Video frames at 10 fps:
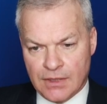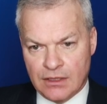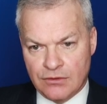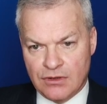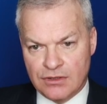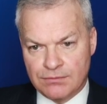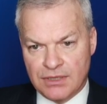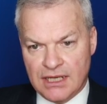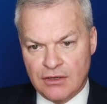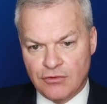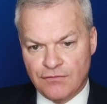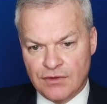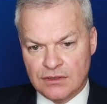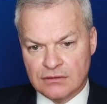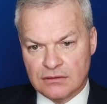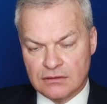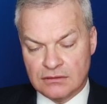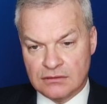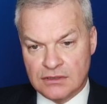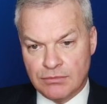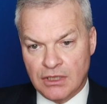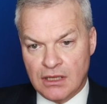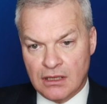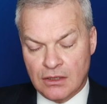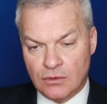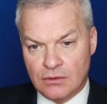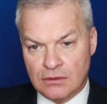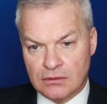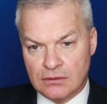I'd rather play off 00